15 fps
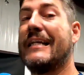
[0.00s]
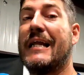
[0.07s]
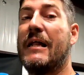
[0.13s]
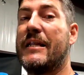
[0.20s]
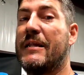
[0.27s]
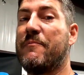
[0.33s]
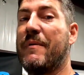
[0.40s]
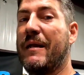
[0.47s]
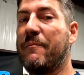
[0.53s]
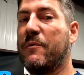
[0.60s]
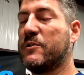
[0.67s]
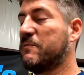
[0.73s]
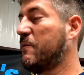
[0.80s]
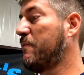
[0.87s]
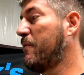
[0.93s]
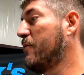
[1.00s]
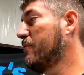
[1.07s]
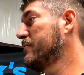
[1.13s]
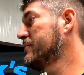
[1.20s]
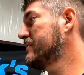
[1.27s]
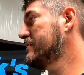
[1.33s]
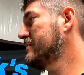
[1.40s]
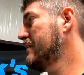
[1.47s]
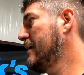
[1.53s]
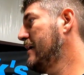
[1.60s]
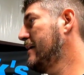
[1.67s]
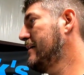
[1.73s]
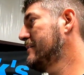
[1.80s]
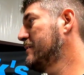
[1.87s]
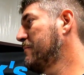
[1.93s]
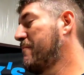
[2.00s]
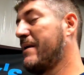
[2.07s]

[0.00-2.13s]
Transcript: And I did make multiple pulls to